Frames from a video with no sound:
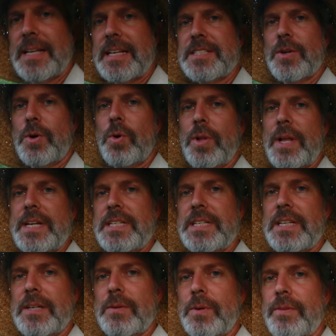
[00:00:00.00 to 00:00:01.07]
that's the whole
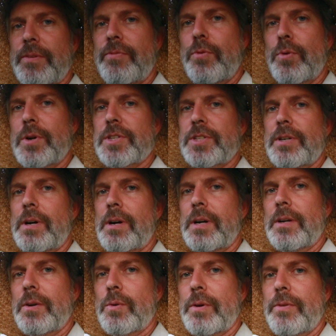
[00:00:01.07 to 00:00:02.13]
idea with a forest
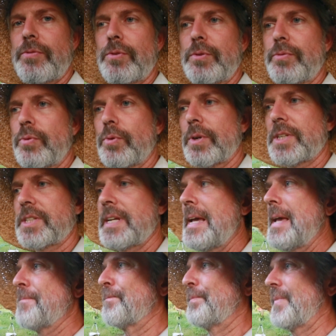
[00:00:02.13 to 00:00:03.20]
garden or a food forest.
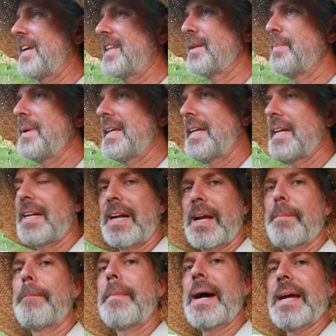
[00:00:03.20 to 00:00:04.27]
In the beginning,
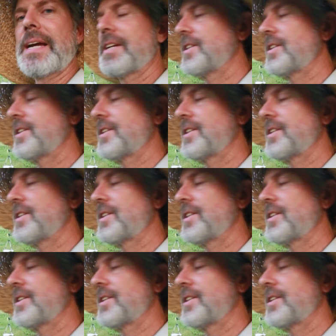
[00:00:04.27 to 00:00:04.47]
it might,